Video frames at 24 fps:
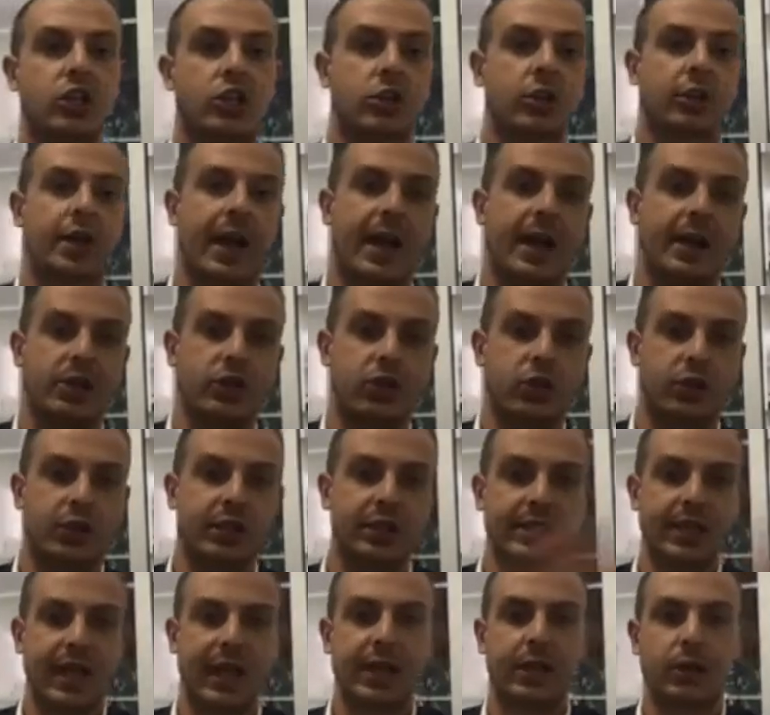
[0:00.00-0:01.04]
on how you can
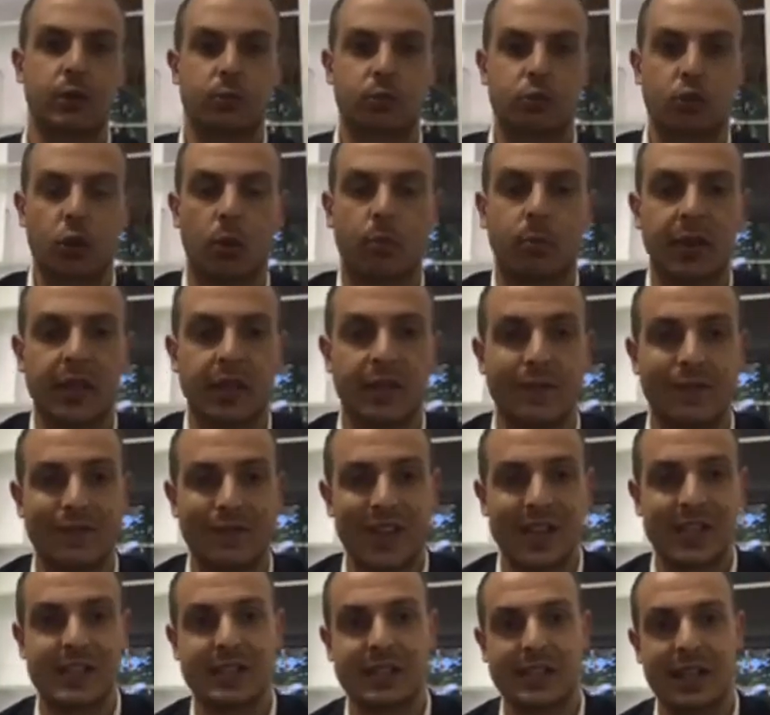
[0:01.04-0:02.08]
take your property
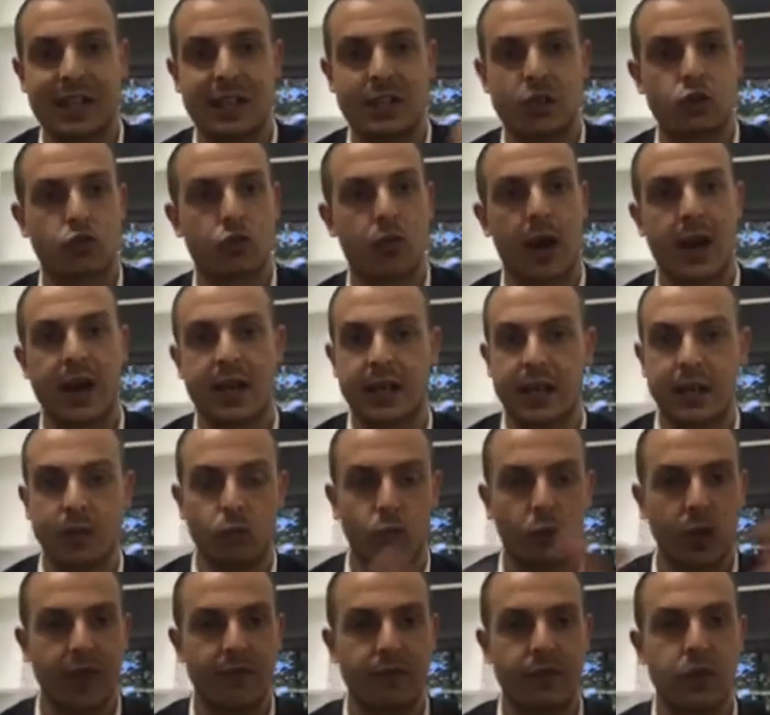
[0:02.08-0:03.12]
investing, trading,
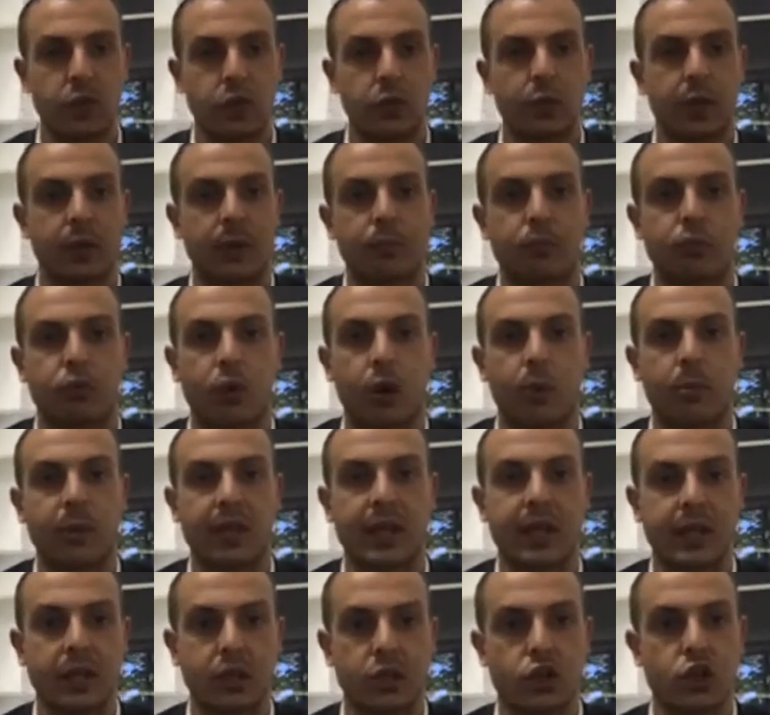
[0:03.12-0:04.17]
whatever you're doing in property,
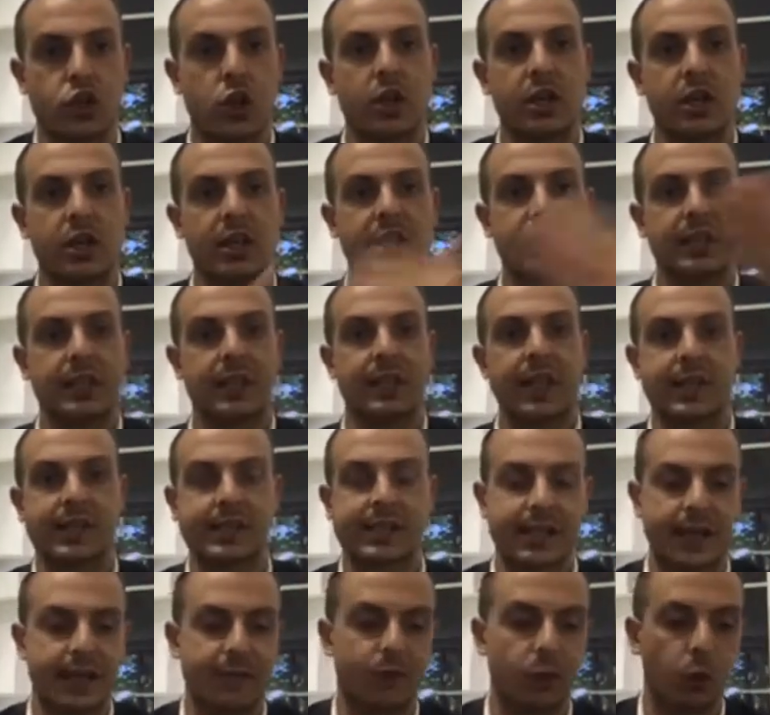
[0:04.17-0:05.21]
your journey to the next
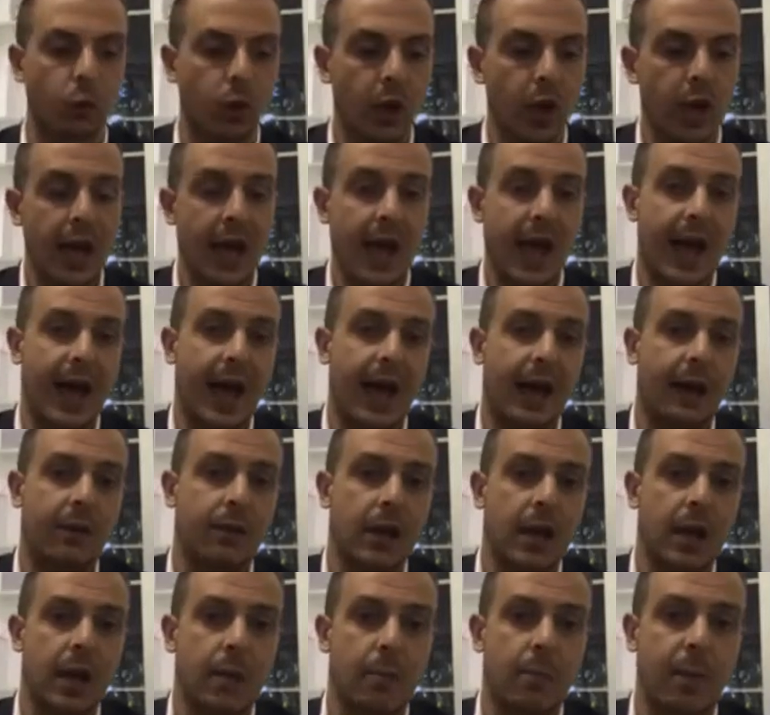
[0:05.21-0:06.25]
level,
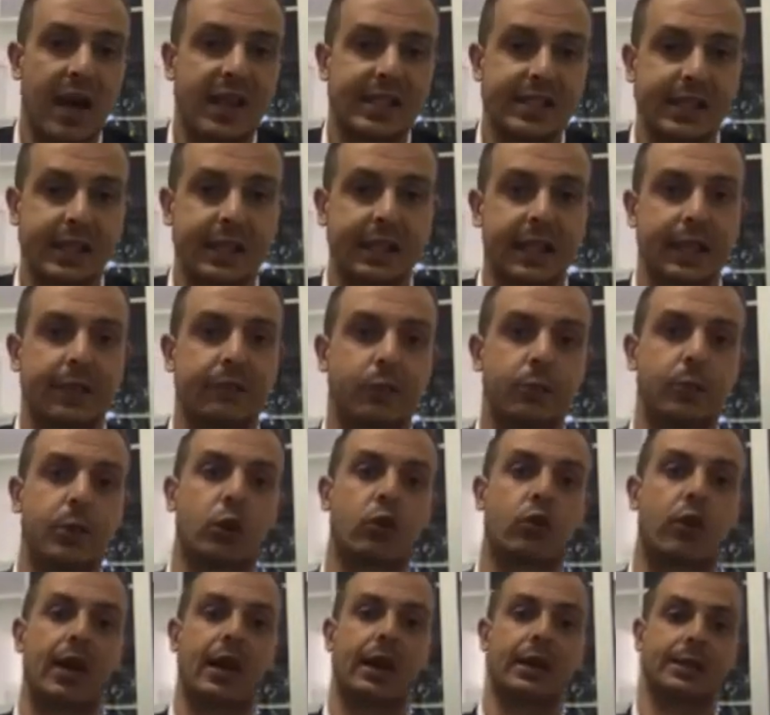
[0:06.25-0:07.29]
basically from the
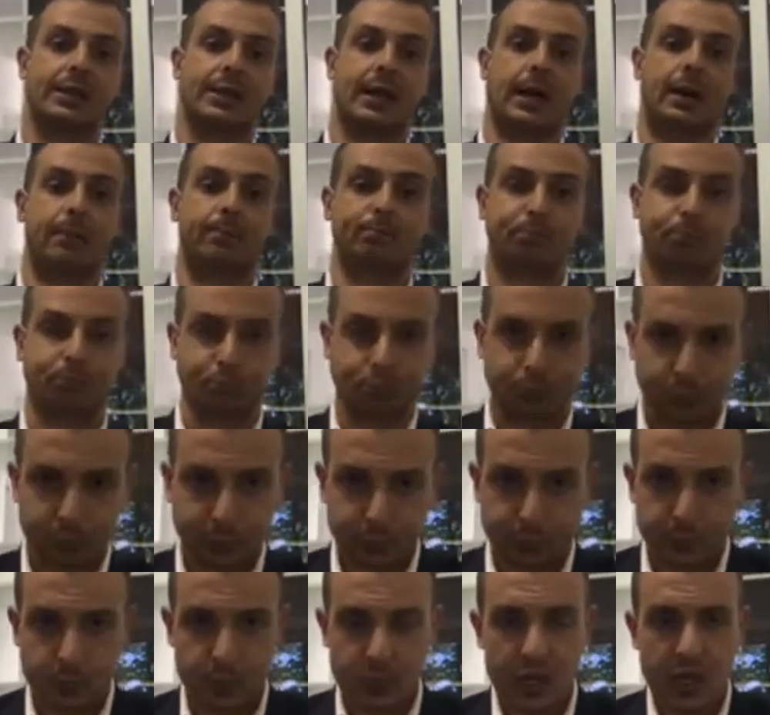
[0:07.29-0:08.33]
ground up.
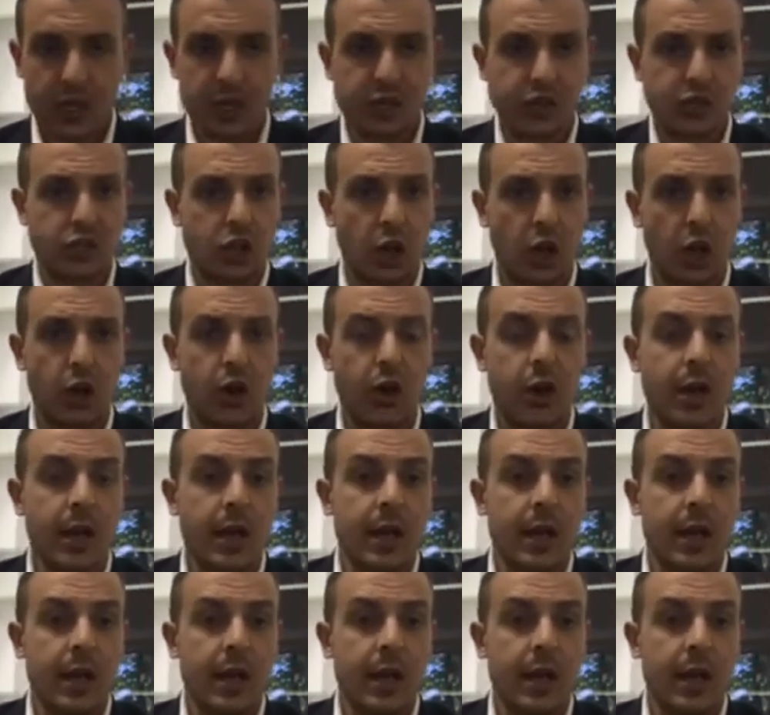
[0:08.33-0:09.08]
So